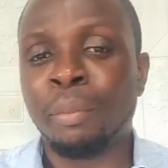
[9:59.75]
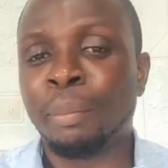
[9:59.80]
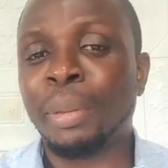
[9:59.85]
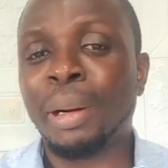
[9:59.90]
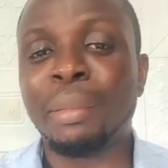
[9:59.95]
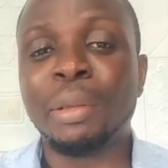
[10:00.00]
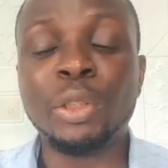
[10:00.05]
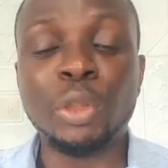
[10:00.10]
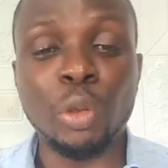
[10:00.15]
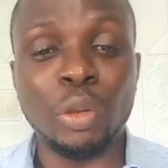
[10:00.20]

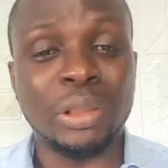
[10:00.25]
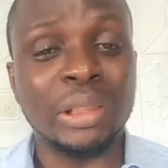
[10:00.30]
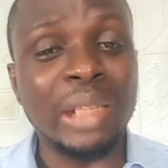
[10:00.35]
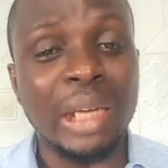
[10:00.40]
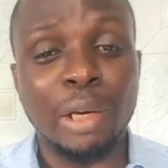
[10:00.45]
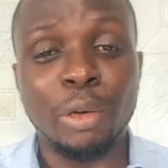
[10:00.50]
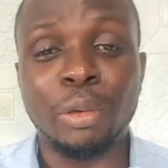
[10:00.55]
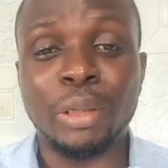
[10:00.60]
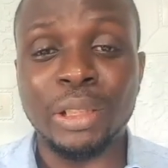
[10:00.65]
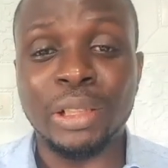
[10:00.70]
Probably those in
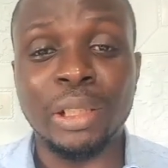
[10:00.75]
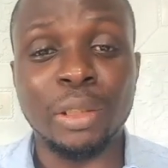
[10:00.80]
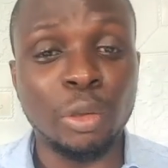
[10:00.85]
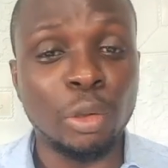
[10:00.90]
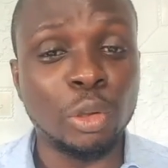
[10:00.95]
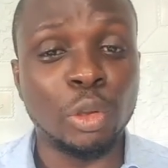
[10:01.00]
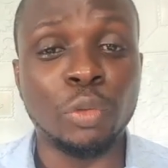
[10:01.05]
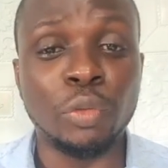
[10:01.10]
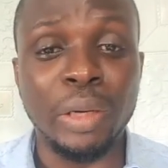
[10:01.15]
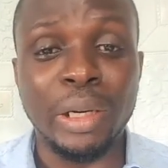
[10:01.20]
that location
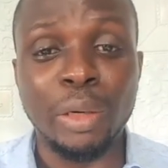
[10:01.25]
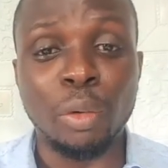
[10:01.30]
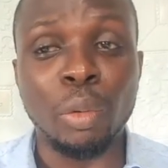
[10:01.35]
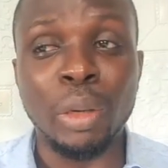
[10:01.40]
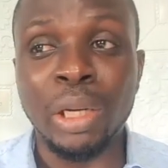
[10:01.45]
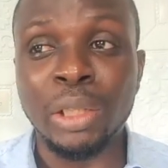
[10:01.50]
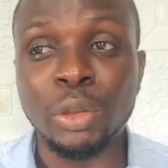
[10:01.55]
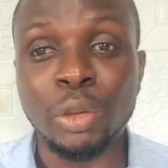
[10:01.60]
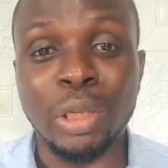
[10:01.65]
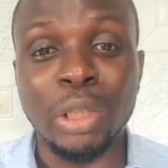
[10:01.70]
knows you very
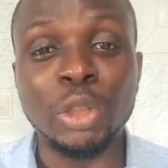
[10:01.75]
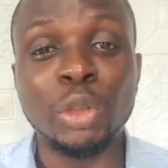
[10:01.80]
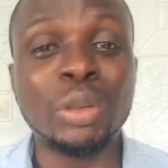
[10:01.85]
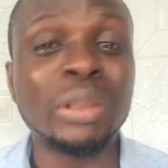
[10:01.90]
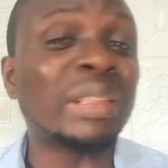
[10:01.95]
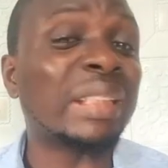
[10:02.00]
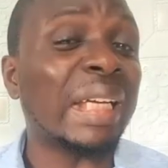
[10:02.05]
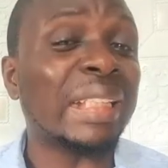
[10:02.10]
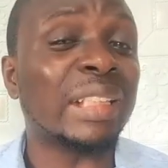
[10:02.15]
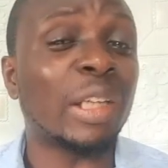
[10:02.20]
well. You can
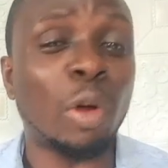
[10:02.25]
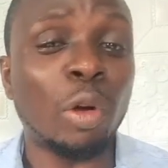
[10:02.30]
use it as a